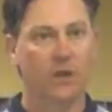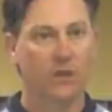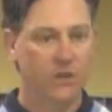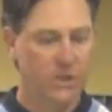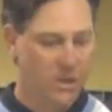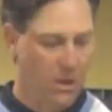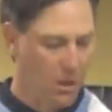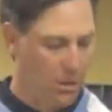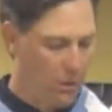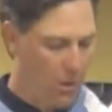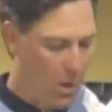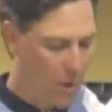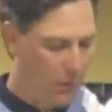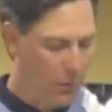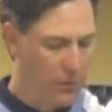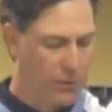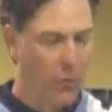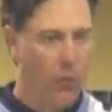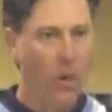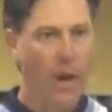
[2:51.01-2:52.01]
So
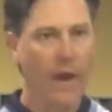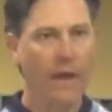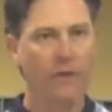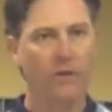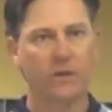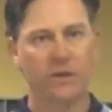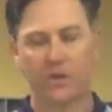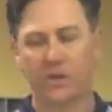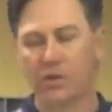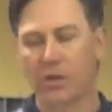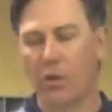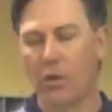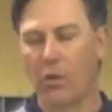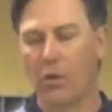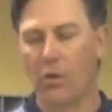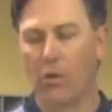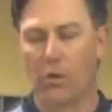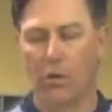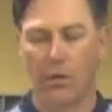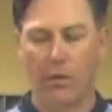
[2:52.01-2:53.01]
with a wider
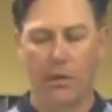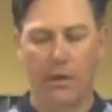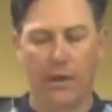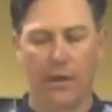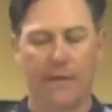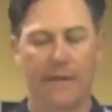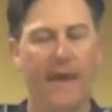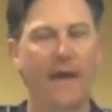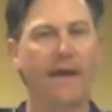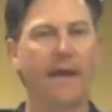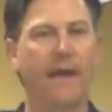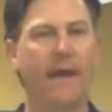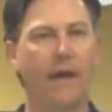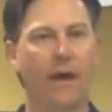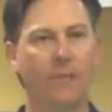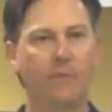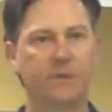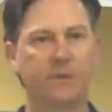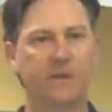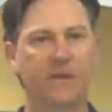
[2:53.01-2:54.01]
sole, that
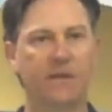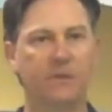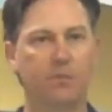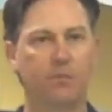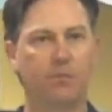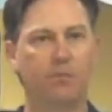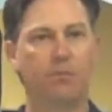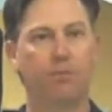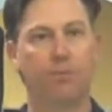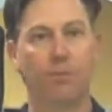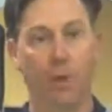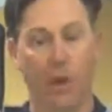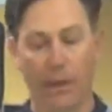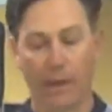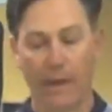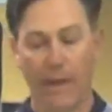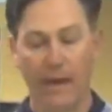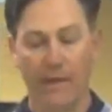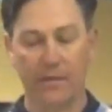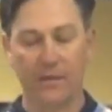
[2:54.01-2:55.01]
helps us
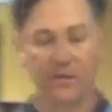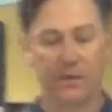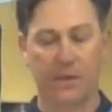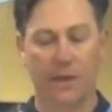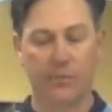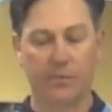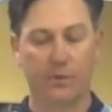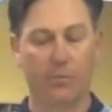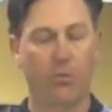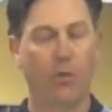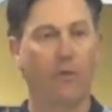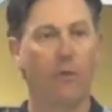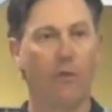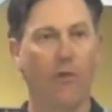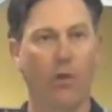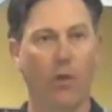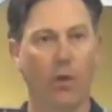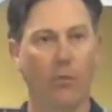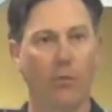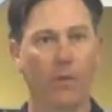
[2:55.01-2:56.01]
allow this club to
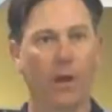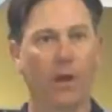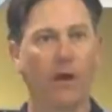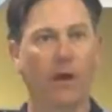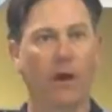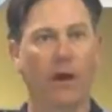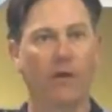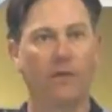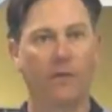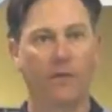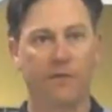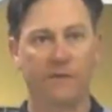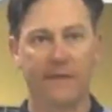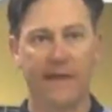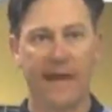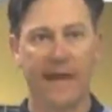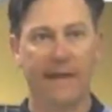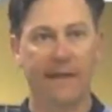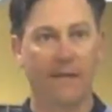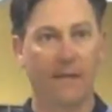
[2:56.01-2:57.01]
perform off of
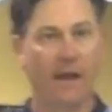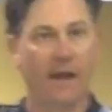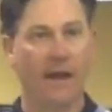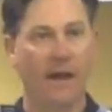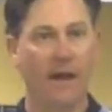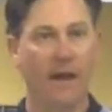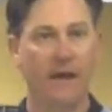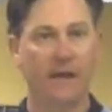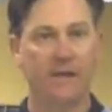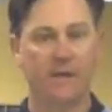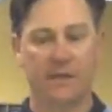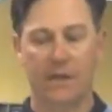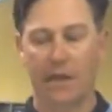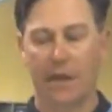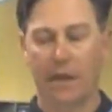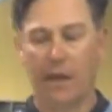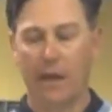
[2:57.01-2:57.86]
tight lies,